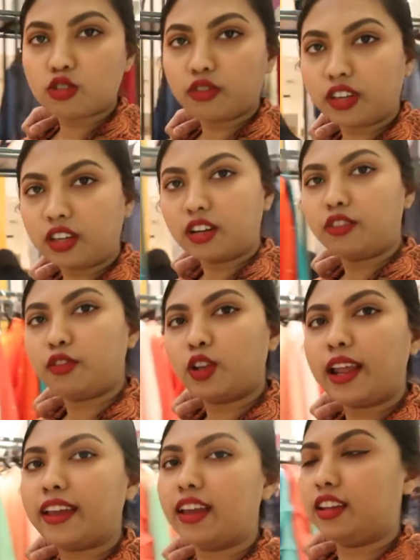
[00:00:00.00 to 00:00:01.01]
over here. If you
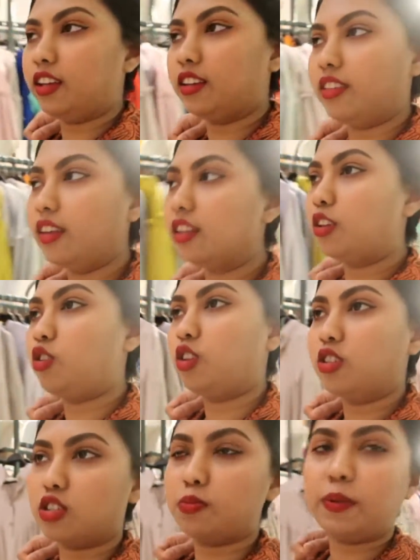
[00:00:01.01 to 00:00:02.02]
like anything, that you
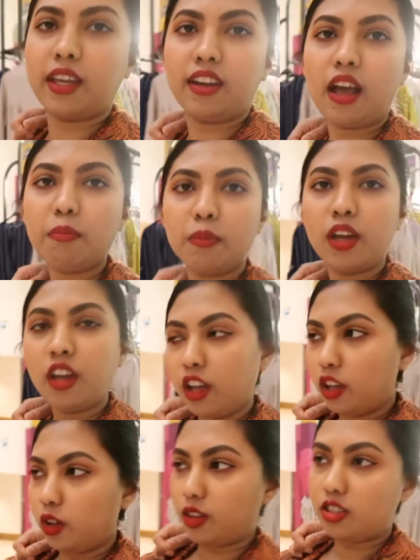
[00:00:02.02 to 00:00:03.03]
can just pick it up.
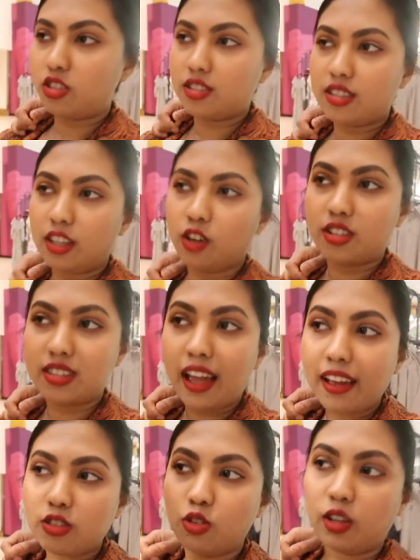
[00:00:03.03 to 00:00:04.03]
You can see your
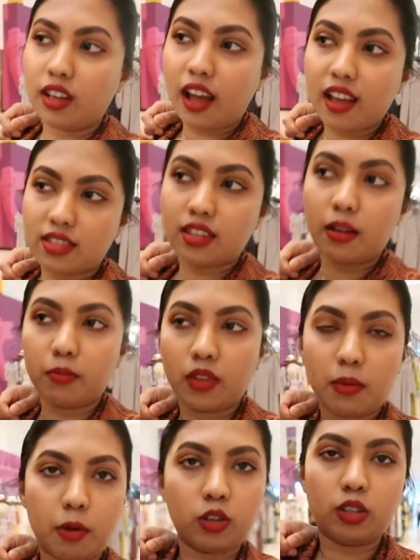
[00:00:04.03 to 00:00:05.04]
size, you can ask them
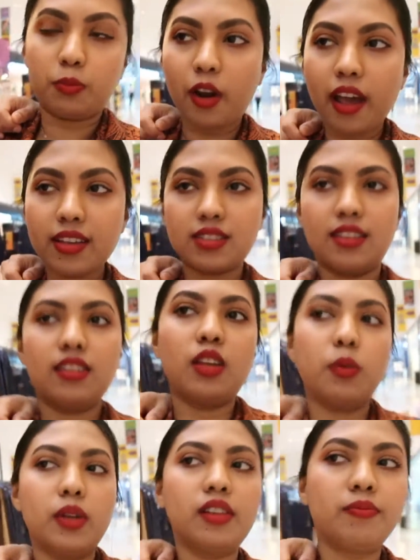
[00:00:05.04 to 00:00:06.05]
about the price, and they
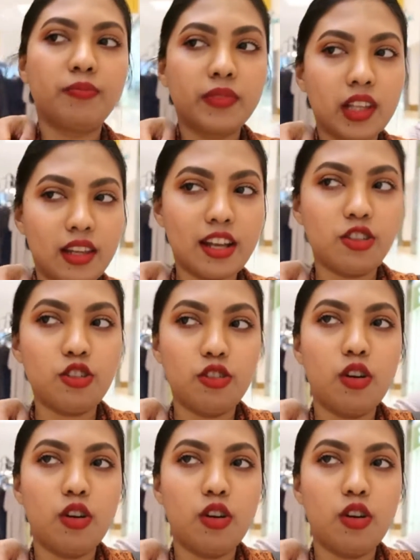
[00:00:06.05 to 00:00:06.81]
will let you